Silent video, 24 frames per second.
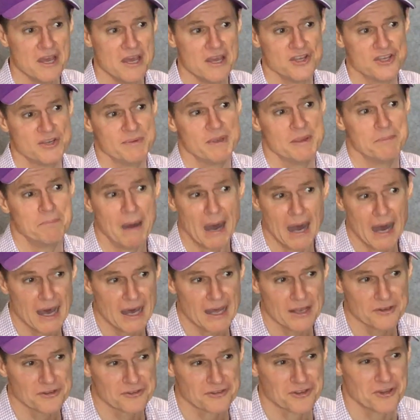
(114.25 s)
Jimmy
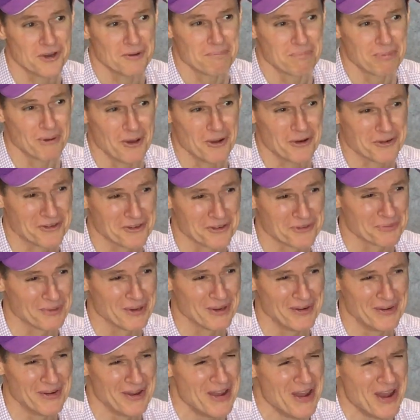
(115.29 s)
Barnes got blocked as
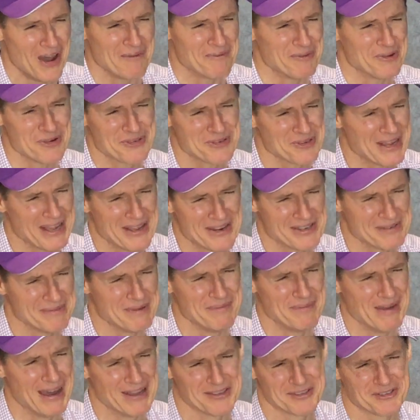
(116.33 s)
well. I'm not sure how Jimmy
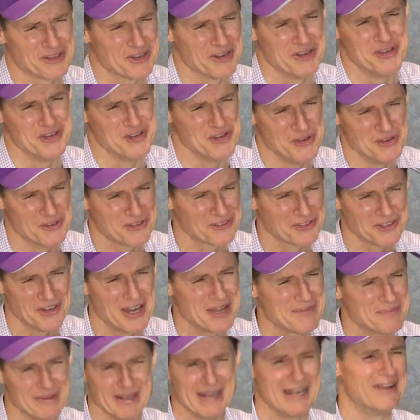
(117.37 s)
Barnes got a news
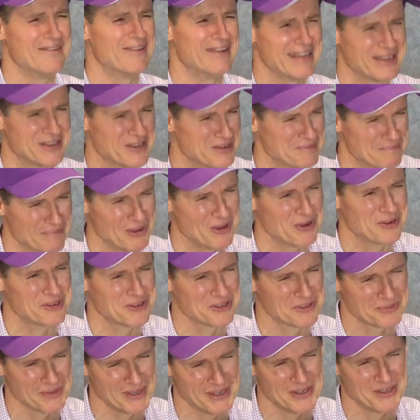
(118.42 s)
site, but anyway, he got blocked
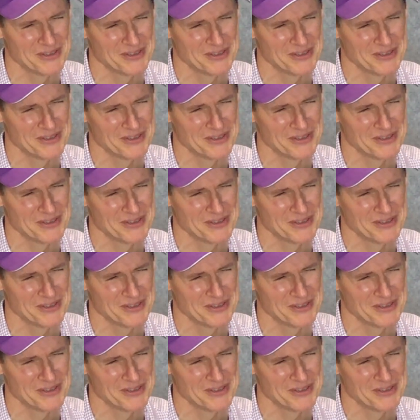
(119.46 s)
as well.